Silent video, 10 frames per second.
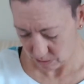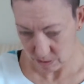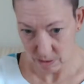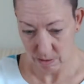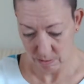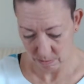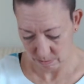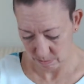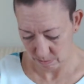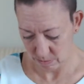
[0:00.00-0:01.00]
I
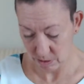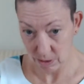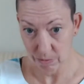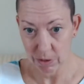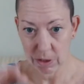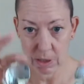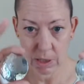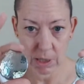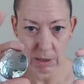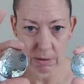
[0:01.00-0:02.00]
get one on a
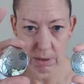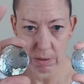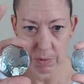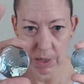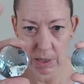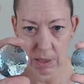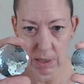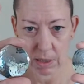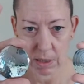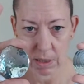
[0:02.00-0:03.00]
Chazza, I expect.
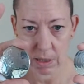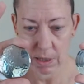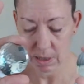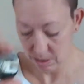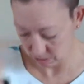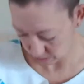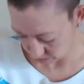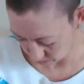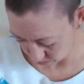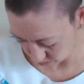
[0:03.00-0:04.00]
Yeah, those are
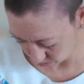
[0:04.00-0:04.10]
nice and